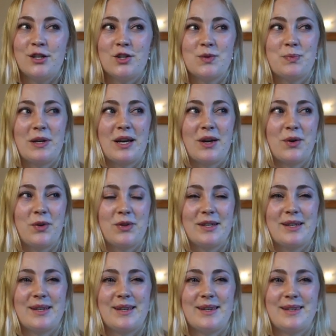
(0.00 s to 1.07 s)
just been out on
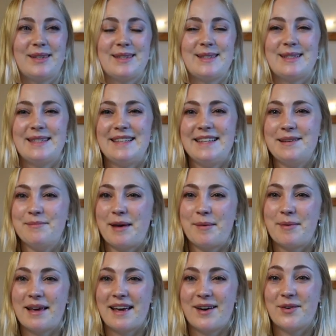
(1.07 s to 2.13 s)
the sea,
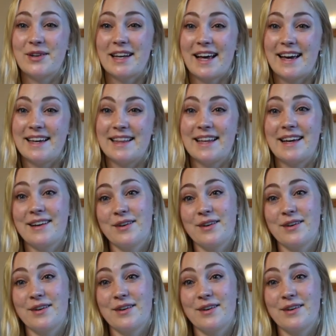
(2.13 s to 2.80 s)
maybe on Islay.